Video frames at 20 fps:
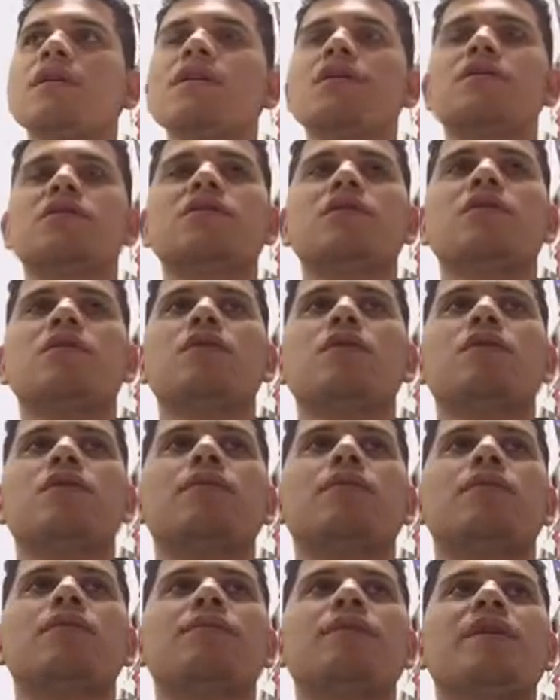
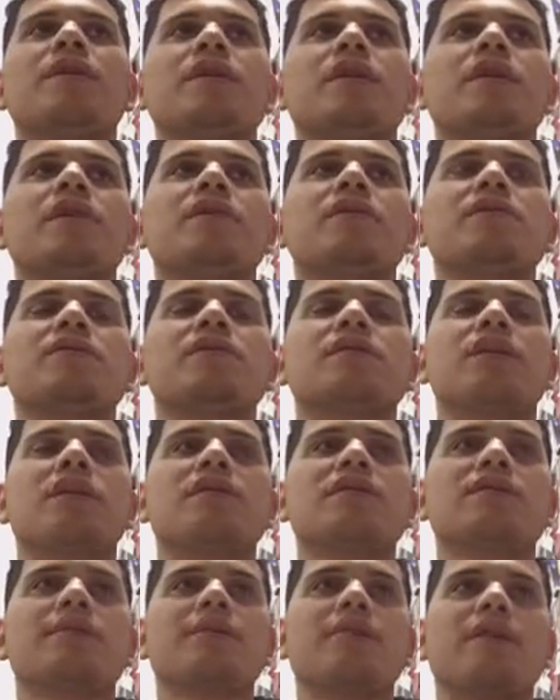So because the
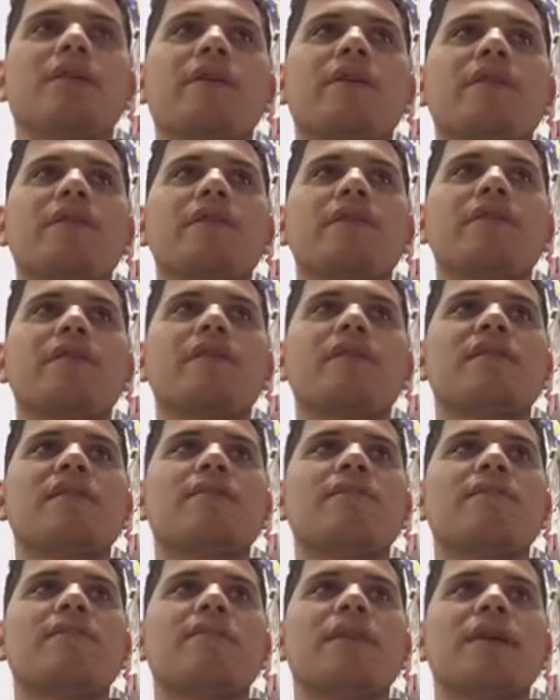concept art
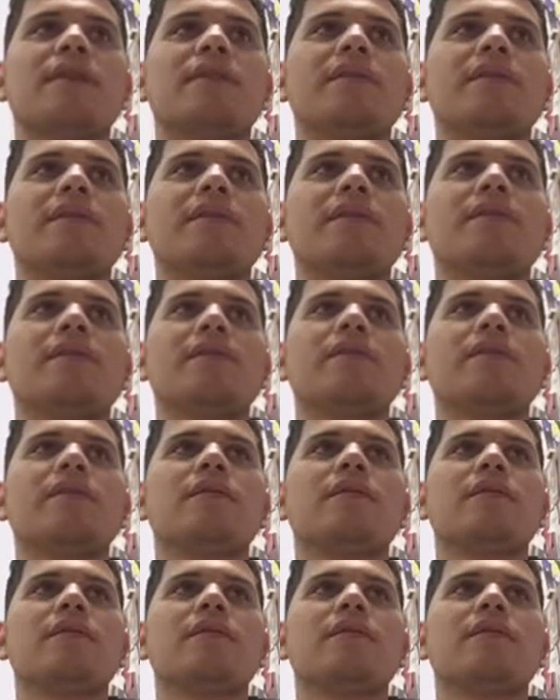is mainly